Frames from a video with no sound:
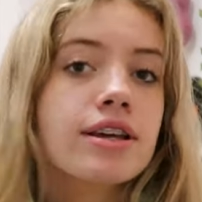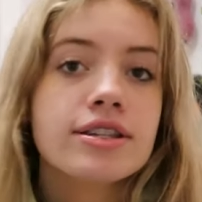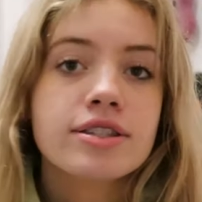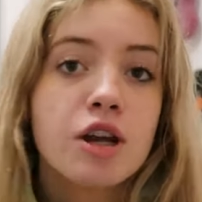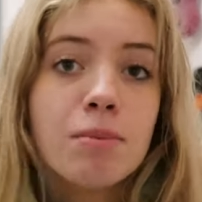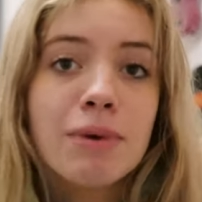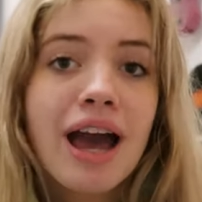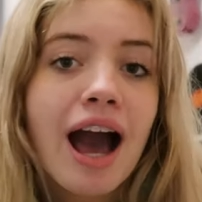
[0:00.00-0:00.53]
it's
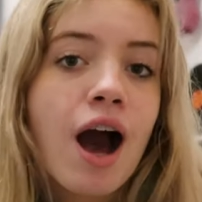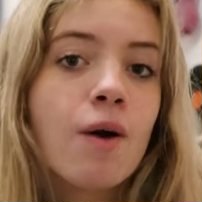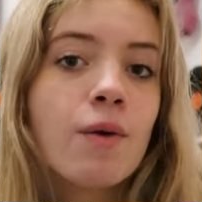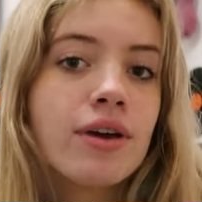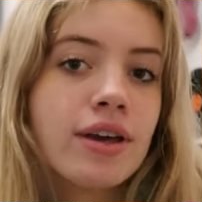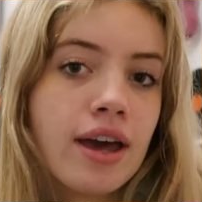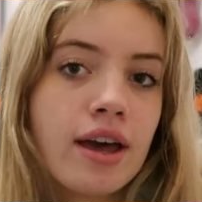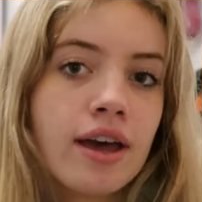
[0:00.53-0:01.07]
gonna be
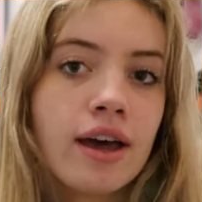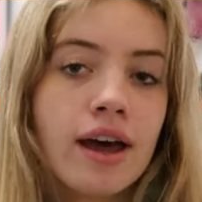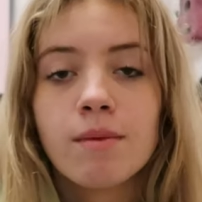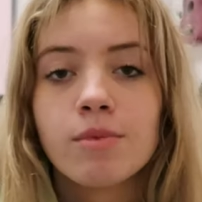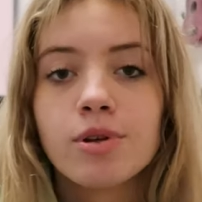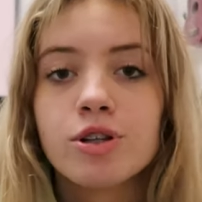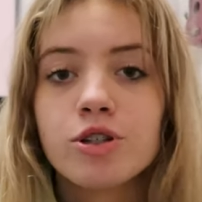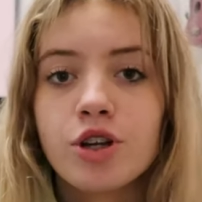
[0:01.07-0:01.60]
our year.
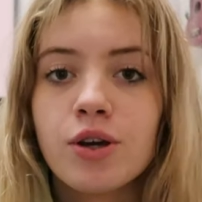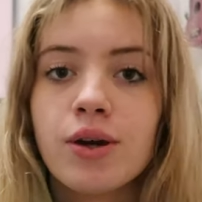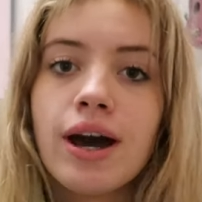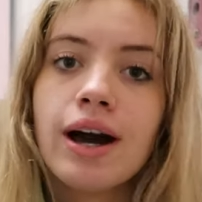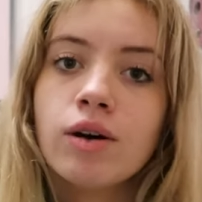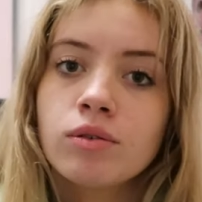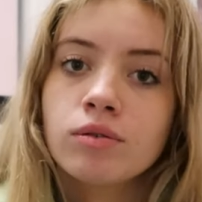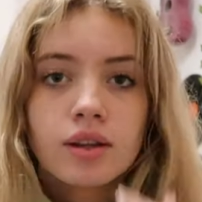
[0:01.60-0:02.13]
I'm gonna show you
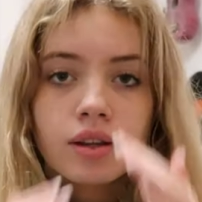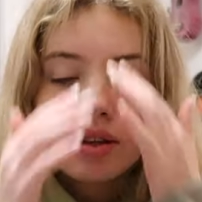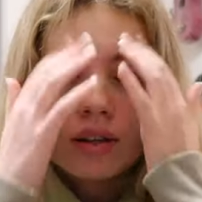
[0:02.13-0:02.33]
how.